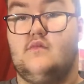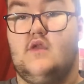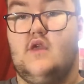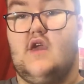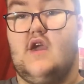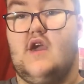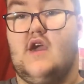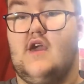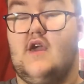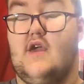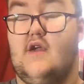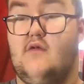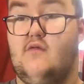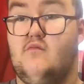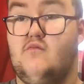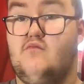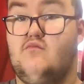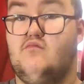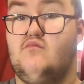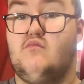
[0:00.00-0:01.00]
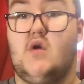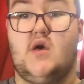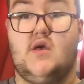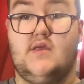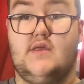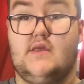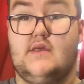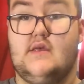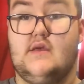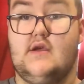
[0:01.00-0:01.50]
yeah, and
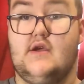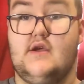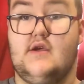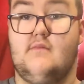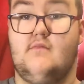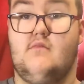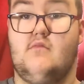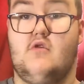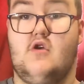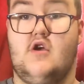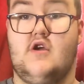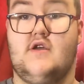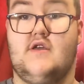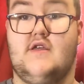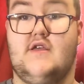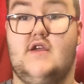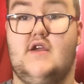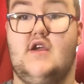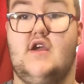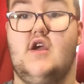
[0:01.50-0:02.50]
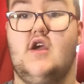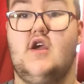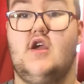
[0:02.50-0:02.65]
Miles is like, Roxy,